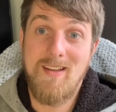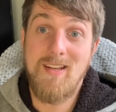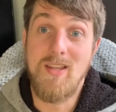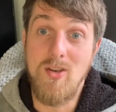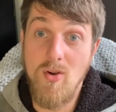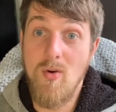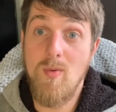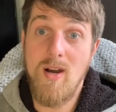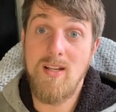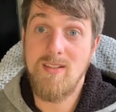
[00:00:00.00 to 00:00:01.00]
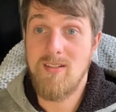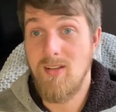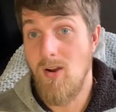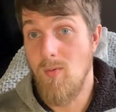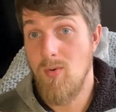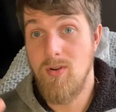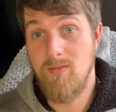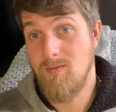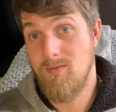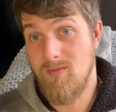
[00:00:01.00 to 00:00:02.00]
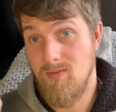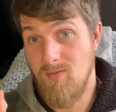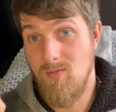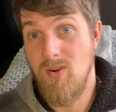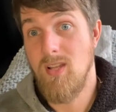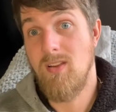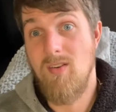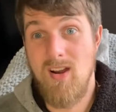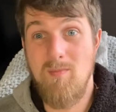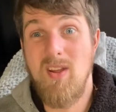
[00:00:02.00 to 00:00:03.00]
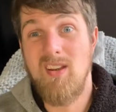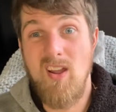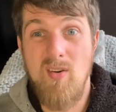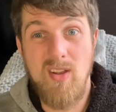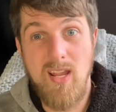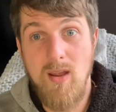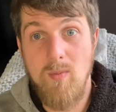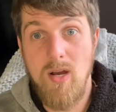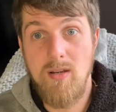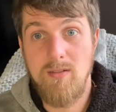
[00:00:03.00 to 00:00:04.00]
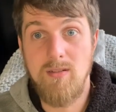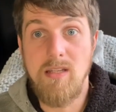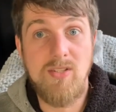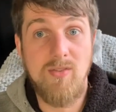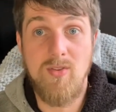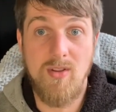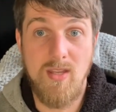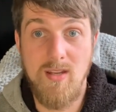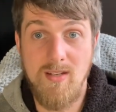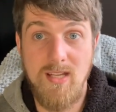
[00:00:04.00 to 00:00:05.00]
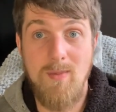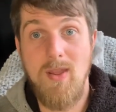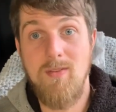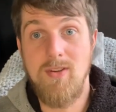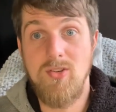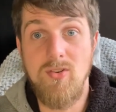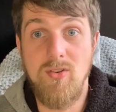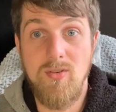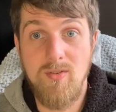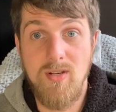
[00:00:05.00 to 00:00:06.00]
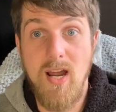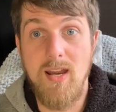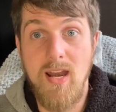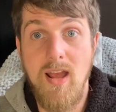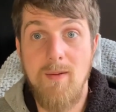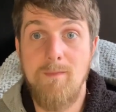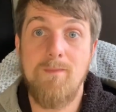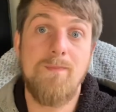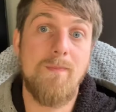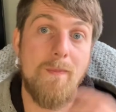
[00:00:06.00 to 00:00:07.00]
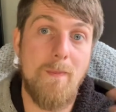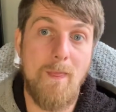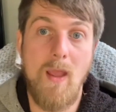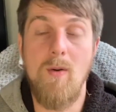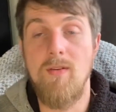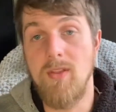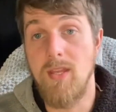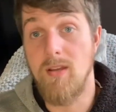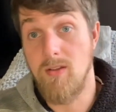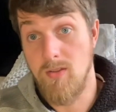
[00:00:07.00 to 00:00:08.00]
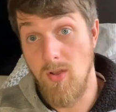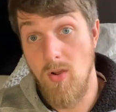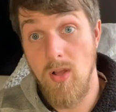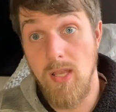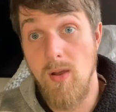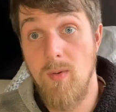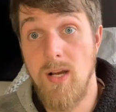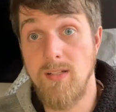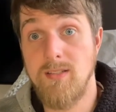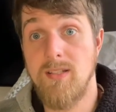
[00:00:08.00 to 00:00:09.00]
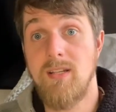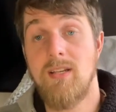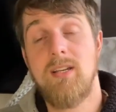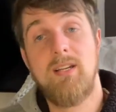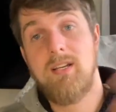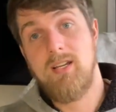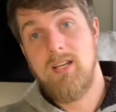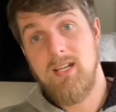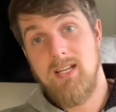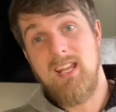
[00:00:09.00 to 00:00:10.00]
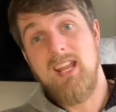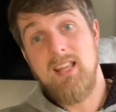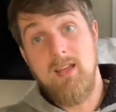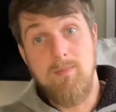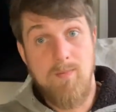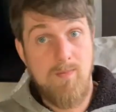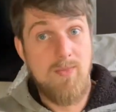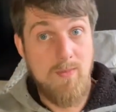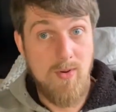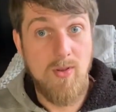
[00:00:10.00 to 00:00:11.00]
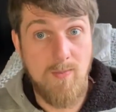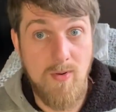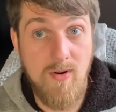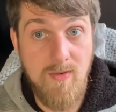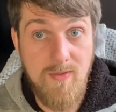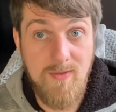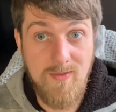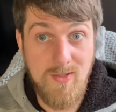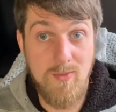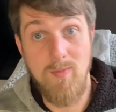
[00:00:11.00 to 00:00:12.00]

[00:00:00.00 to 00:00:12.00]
the newer ones, I wouldn't really recommend going and getting one unless you've got the DPF issue nutted out. However, the earlier ones, yeah, they're bulletproof to a